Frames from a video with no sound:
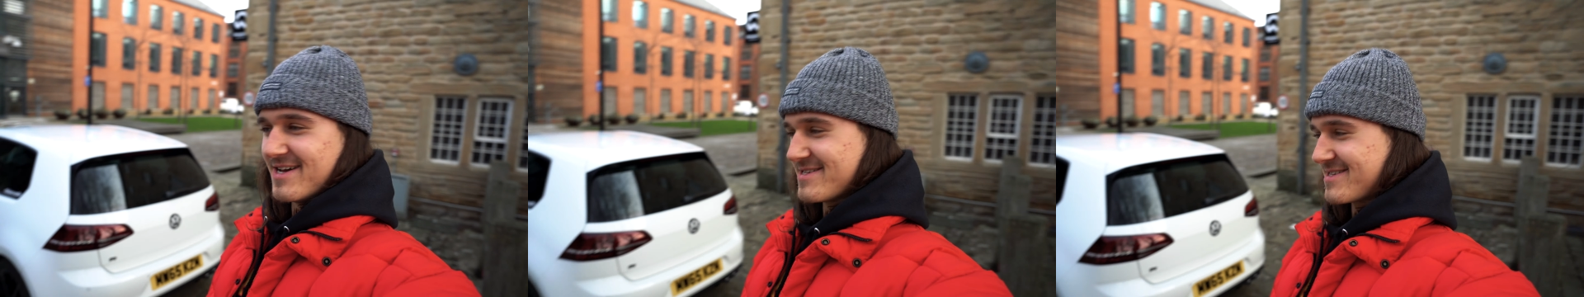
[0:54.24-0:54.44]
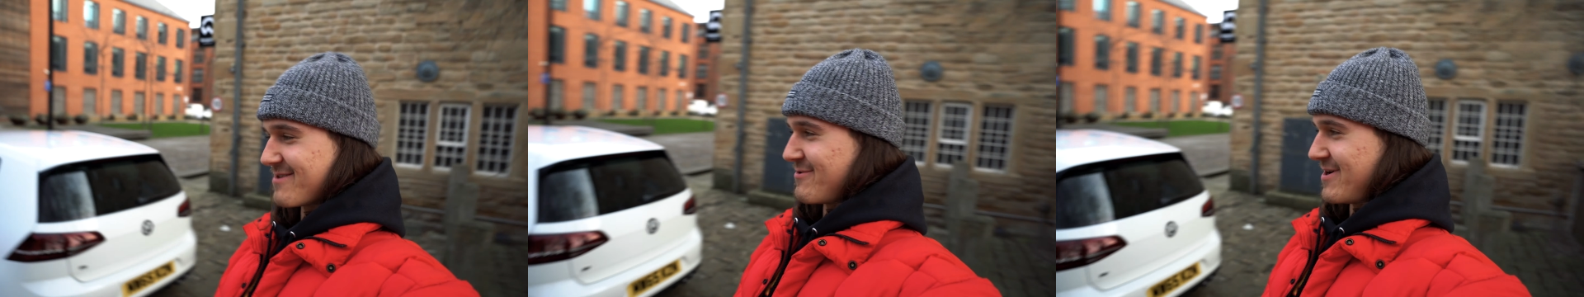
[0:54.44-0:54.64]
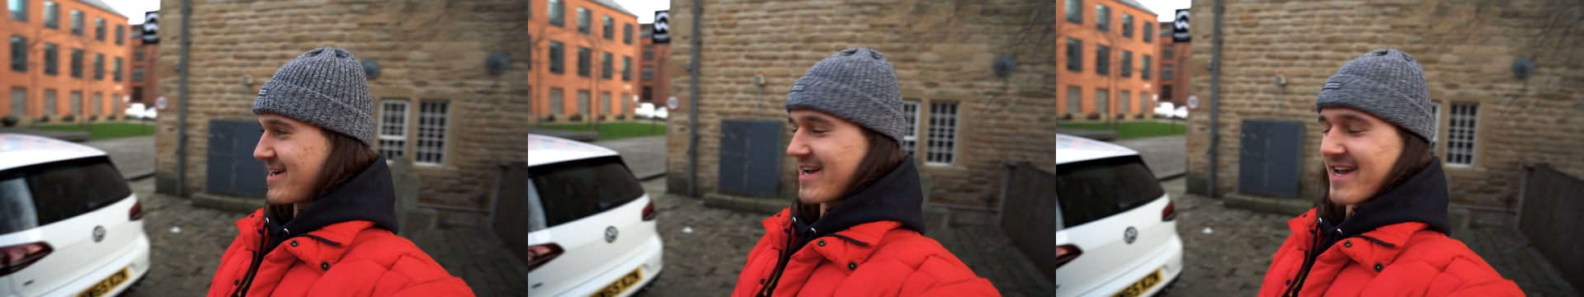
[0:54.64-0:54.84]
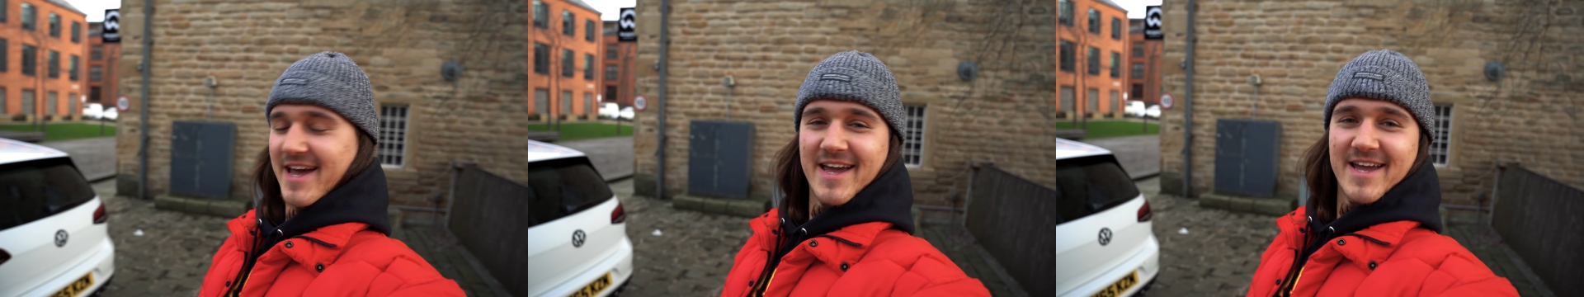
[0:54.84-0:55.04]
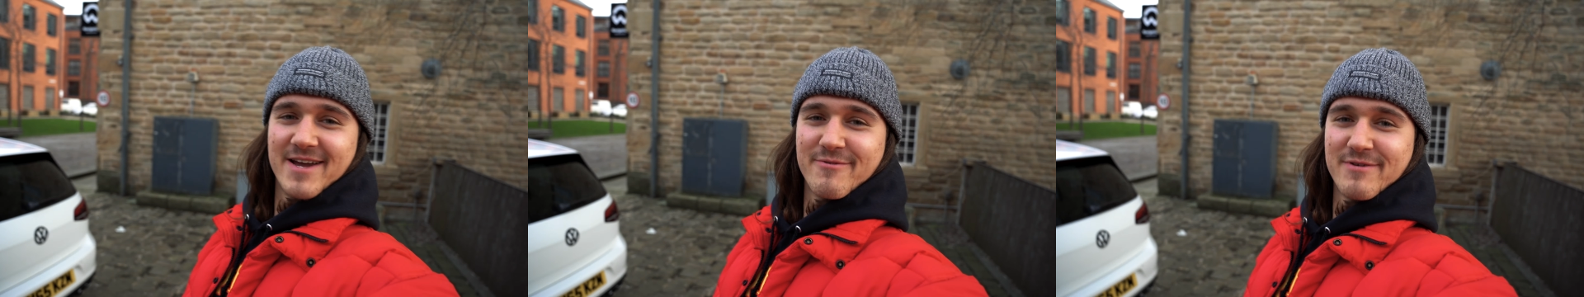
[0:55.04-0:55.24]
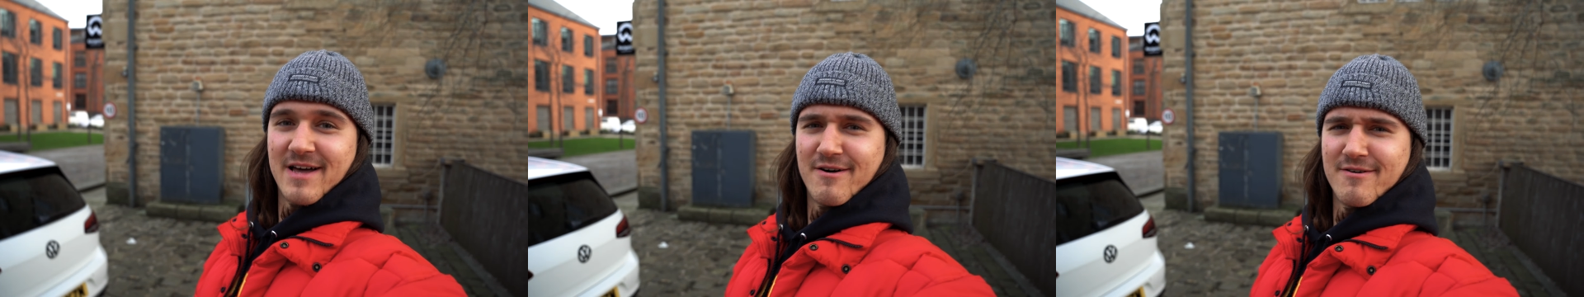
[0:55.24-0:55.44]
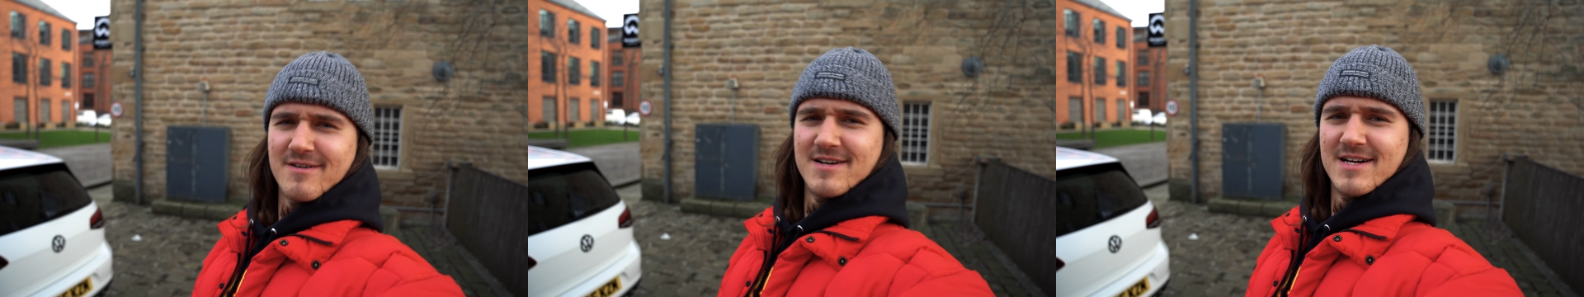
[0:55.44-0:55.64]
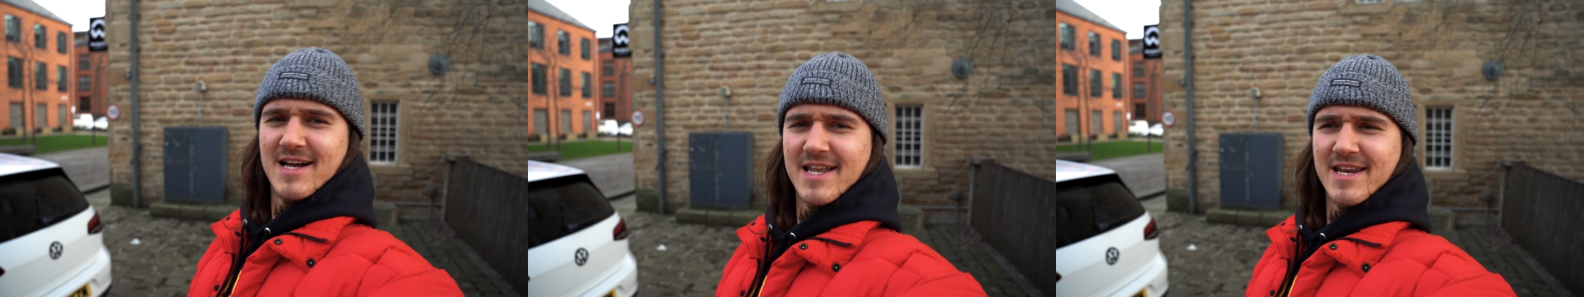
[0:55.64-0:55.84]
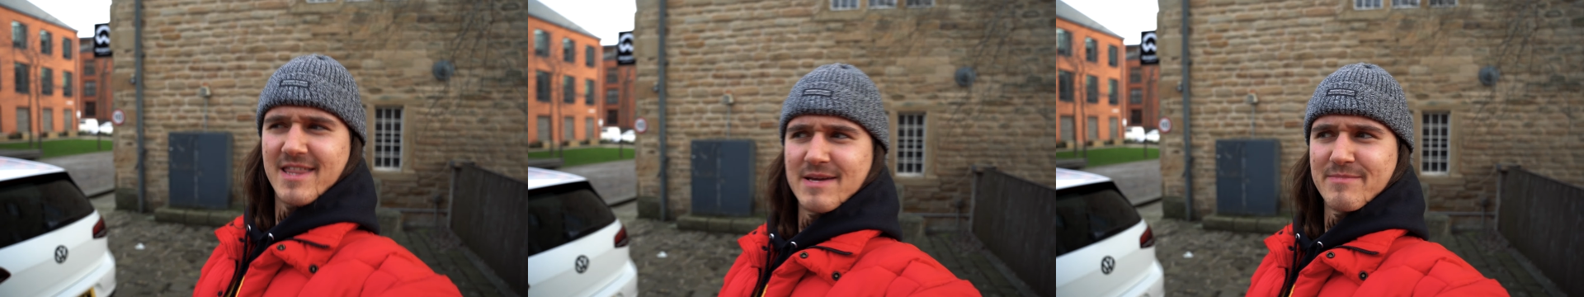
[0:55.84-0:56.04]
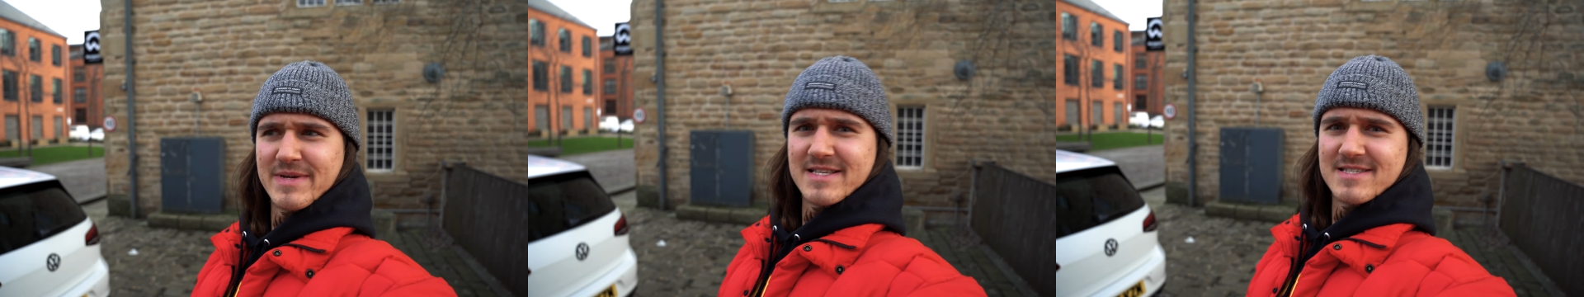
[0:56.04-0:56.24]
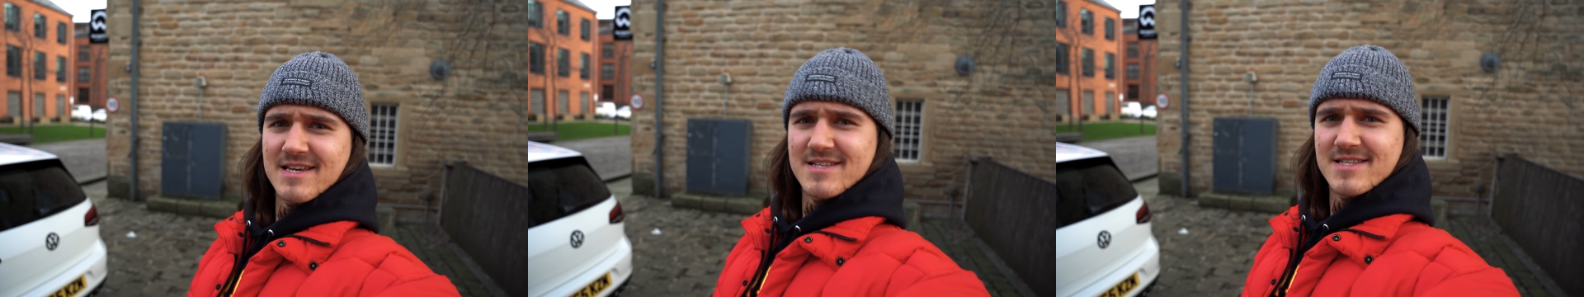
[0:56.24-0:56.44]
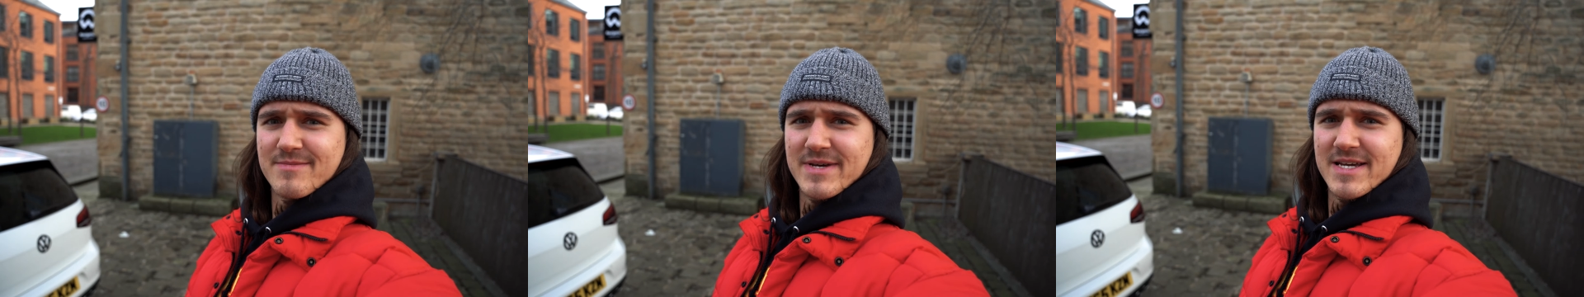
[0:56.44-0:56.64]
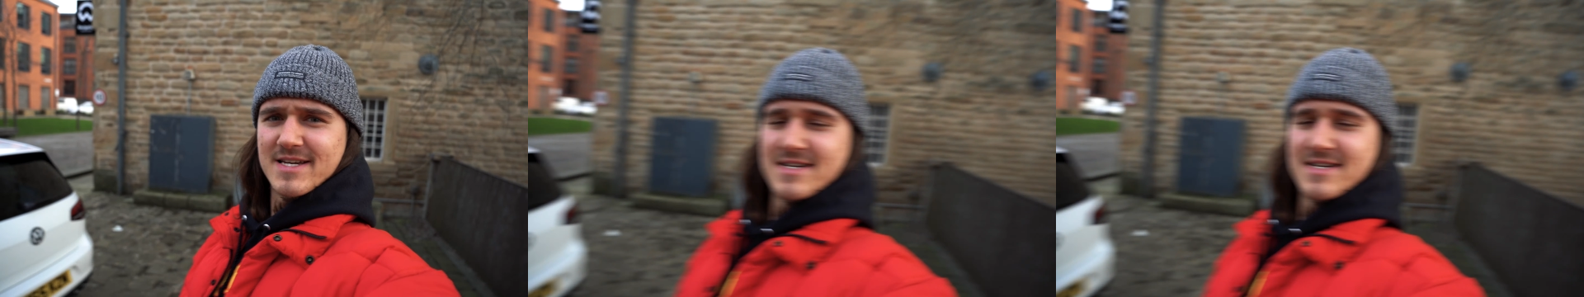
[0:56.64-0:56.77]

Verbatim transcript: See what I can get here without anything being said to me.